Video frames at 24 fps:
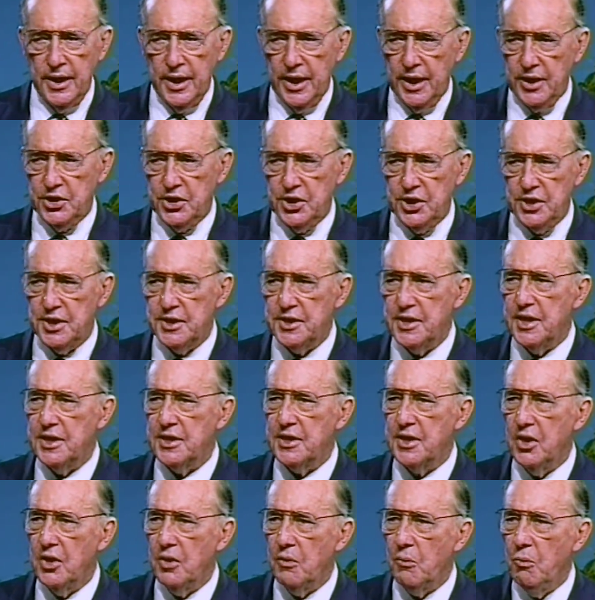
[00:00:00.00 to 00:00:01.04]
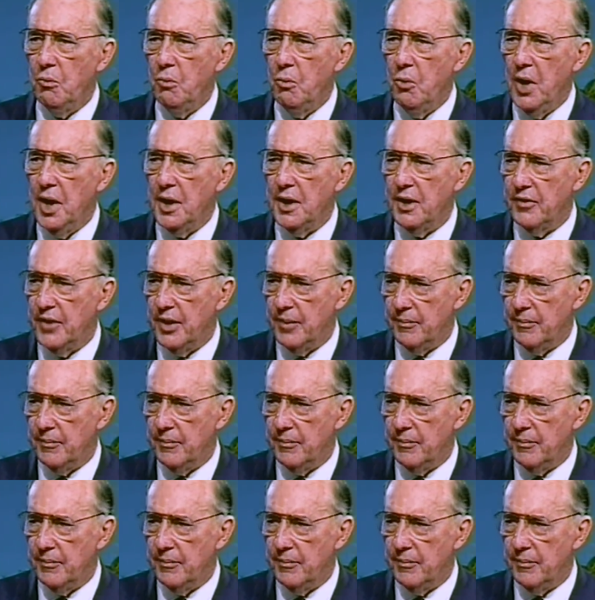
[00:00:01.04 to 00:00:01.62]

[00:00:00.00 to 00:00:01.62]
And Jesus says not one of